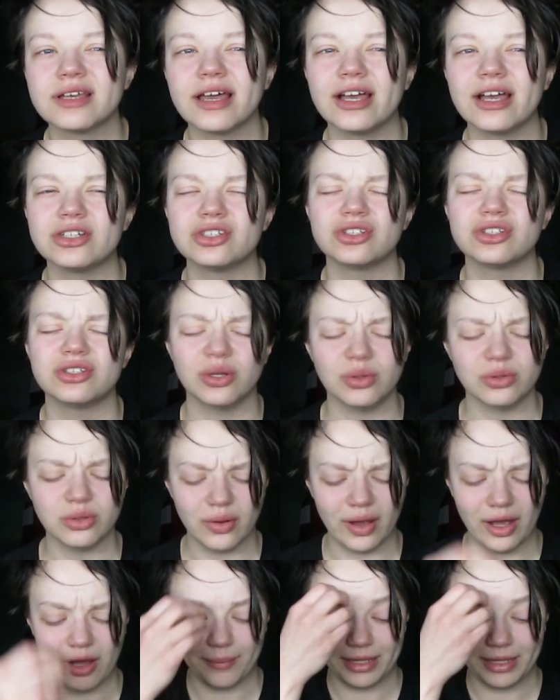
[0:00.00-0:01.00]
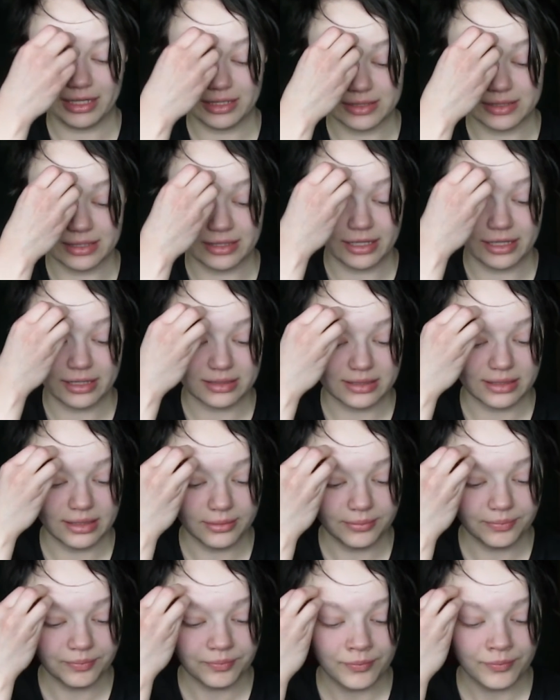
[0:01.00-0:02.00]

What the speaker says: I actually don't know how many, and that's it.